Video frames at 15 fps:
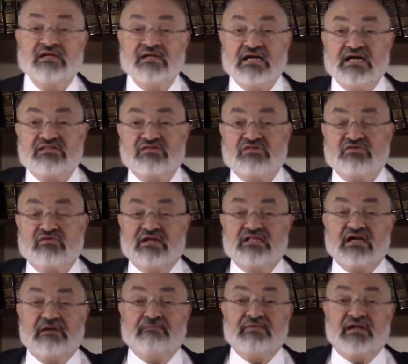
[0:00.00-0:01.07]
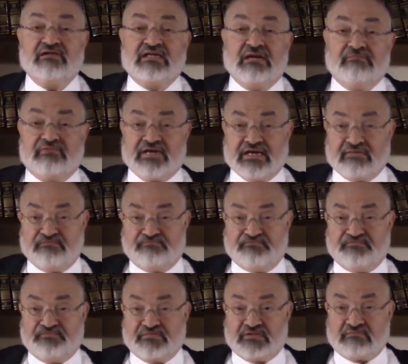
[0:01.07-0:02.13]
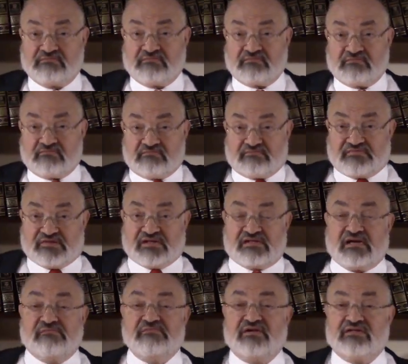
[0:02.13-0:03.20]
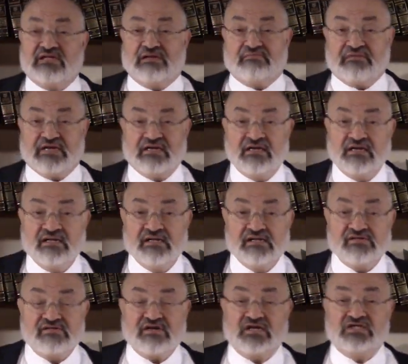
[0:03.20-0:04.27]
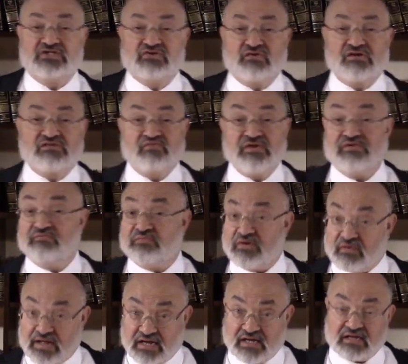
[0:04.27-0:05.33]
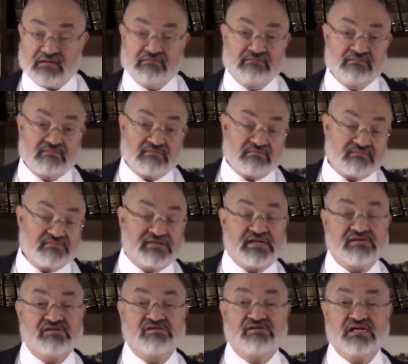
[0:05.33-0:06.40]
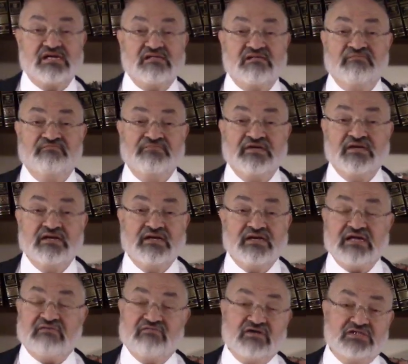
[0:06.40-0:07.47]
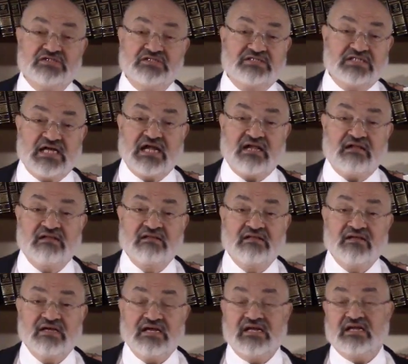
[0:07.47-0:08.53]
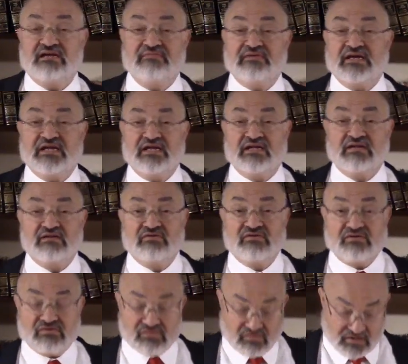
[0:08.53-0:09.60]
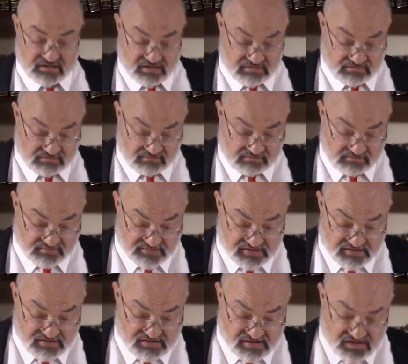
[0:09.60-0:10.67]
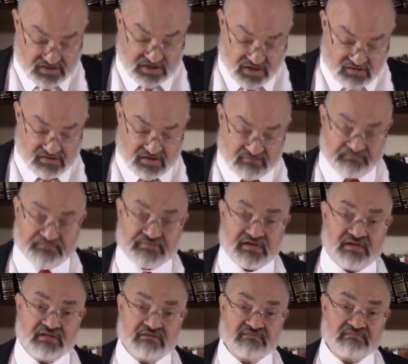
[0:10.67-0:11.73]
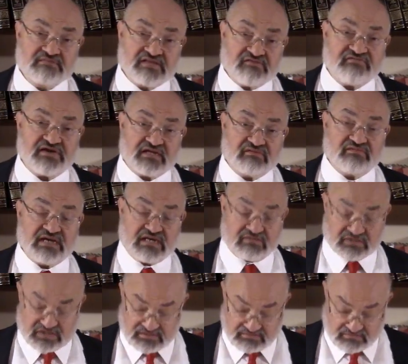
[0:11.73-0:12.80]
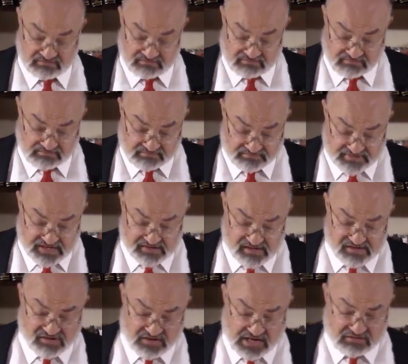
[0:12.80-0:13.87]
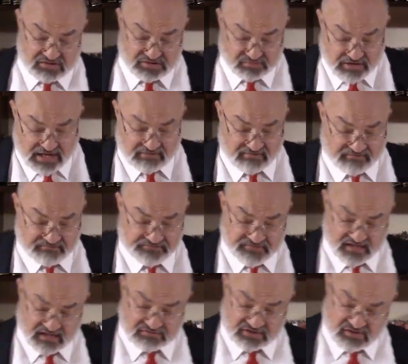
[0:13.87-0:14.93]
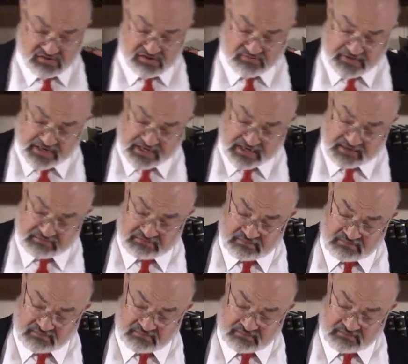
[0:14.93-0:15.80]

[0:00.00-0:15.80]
as a sort of dumbbell template. A dumbbell template. So it's short, sweet, poetic, as he says. You have Lashon Tzach, and anybody can learn those words. So this shows you the effect of language. Now this language problem of Jews speaking